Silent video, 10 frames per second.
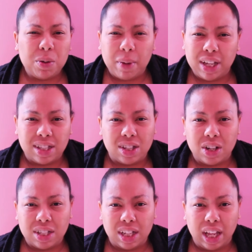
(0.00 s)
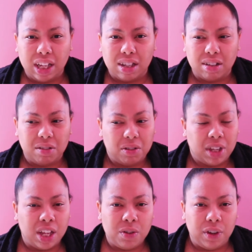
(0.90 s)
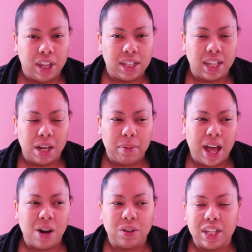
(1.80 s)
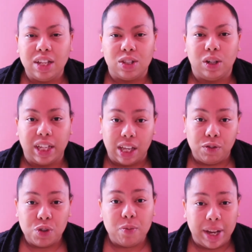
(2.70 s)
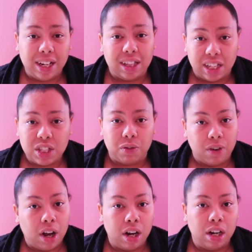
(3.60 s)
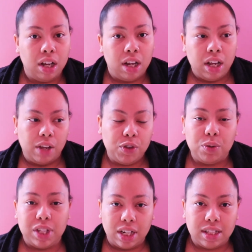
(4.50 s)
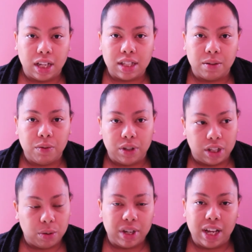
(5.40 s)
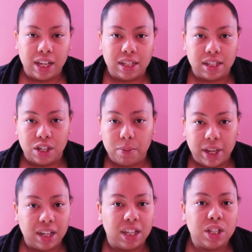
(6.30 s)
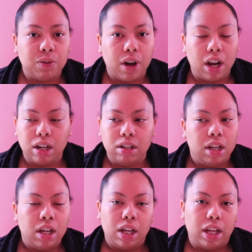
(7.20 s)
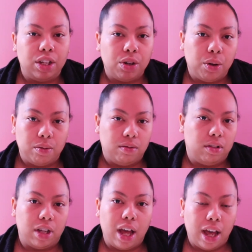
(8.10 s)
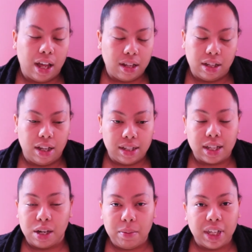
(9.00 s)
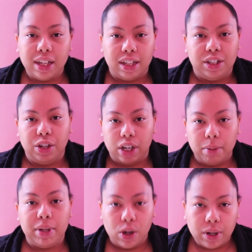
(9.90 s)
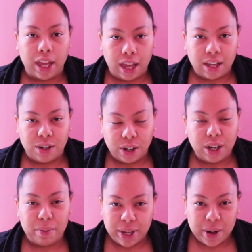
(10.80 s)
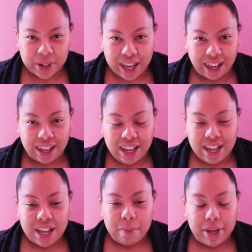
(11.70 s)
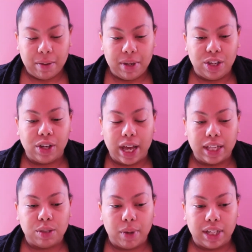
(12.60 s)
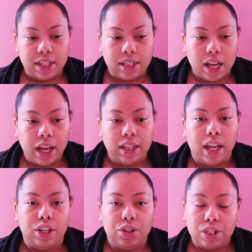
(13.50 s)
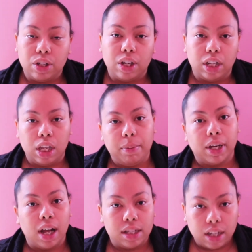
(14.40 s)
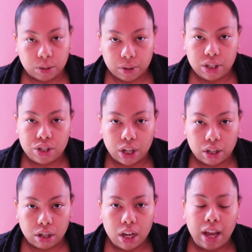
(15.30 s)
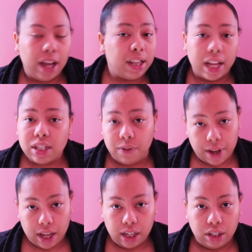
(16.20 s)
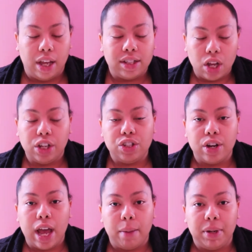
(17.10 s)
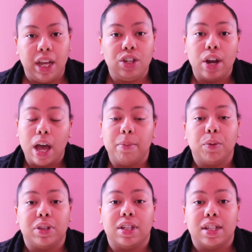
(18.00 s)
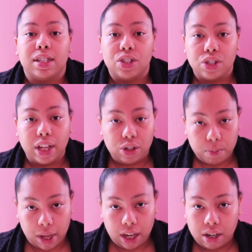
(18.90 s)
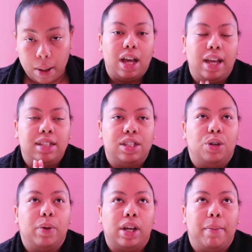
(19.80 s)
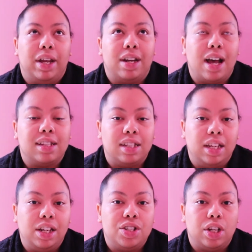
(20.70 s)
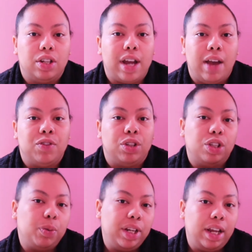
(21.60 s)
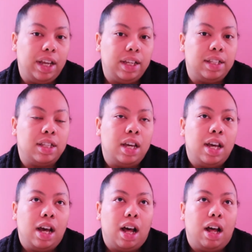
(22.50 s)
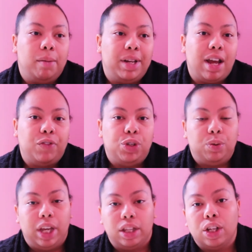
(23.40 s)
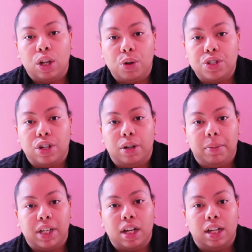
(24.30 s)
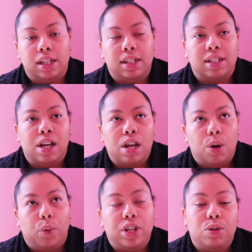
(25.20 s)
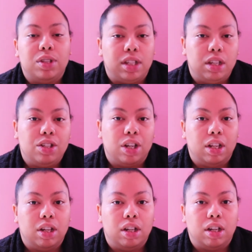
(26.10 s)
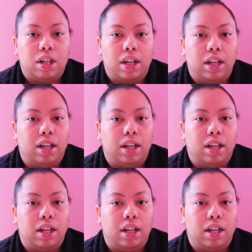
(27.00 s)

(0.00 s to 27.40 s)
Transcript: you might start to like catch feelings again, but I don't think so. Like, if you've made it this far, if you didn't text them for the 3 days and you made it this far, it's gonna be good. You're gonna be okay. You're gonna be okay. Maybe you guys might decide that you're still gonna keep in contact with each other, and that's fine, as long as you're happy and you're happy with the decision that you made. I still recommend not seeing each other after the 3 days and after you get the closure, because when you see each other,